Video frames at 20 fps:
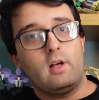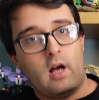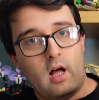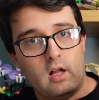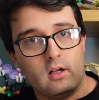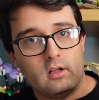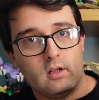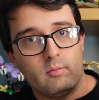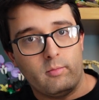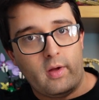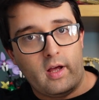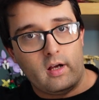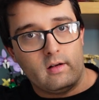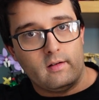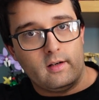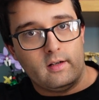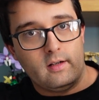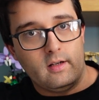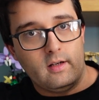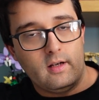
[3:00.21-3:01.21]
I'll
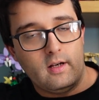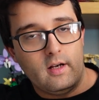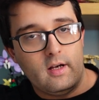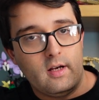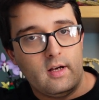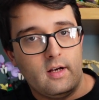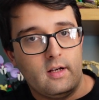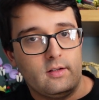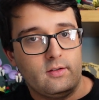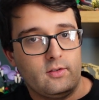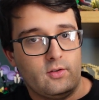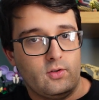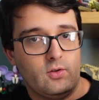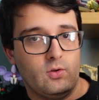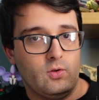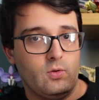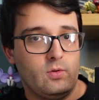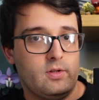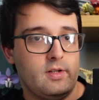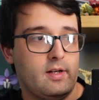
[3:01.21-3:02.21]
compare it
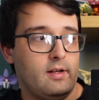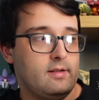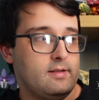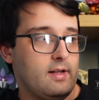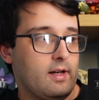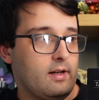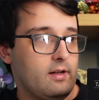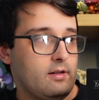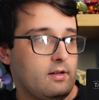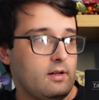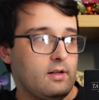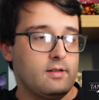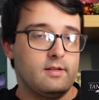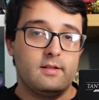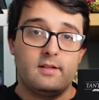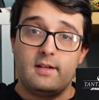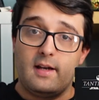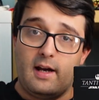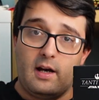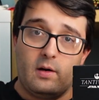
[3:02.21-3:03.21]
to the Executor and
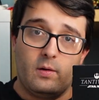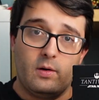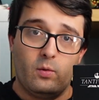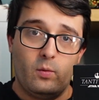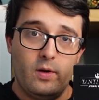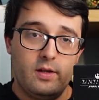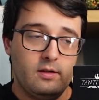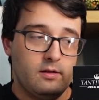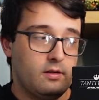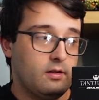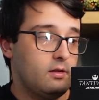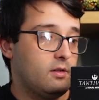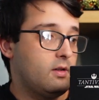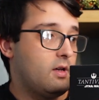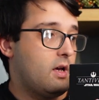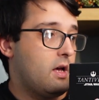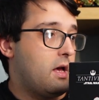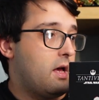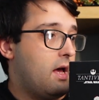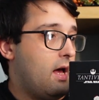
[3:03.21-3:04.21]
see how it went,
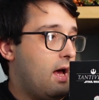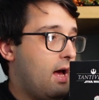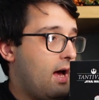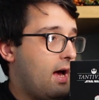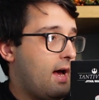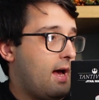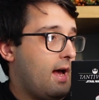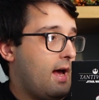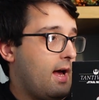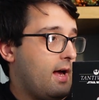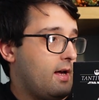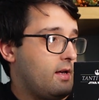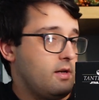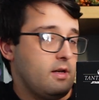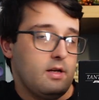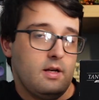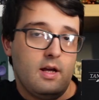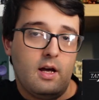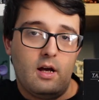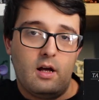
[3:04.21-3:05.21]
and
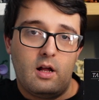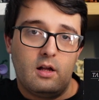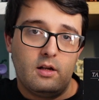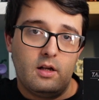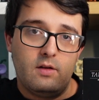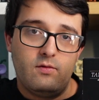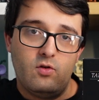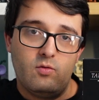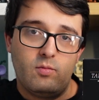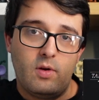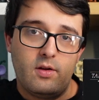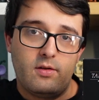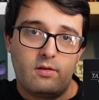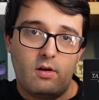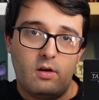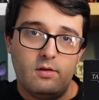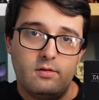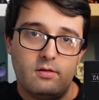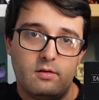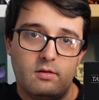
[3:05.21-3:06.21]
yeah, I'll give you my
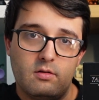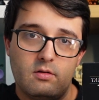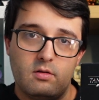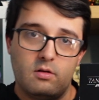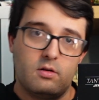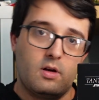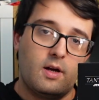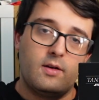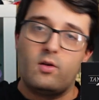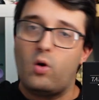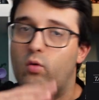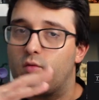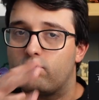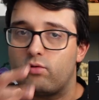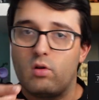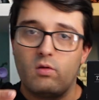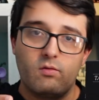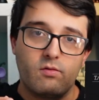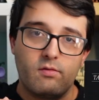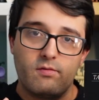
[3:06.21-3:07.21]
thoughts and
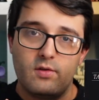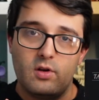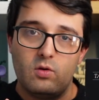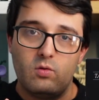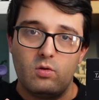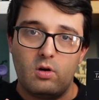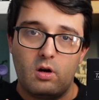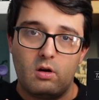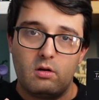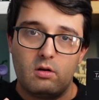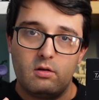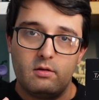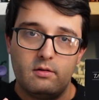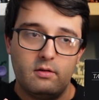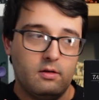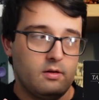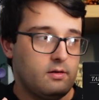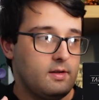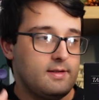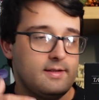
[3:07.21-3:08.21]
overall review
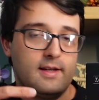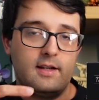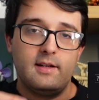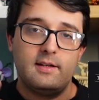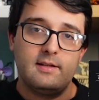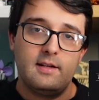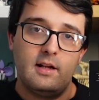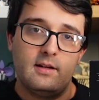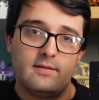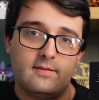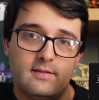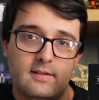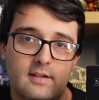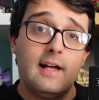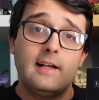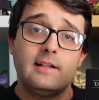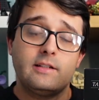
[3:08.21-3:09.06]
on the set itself.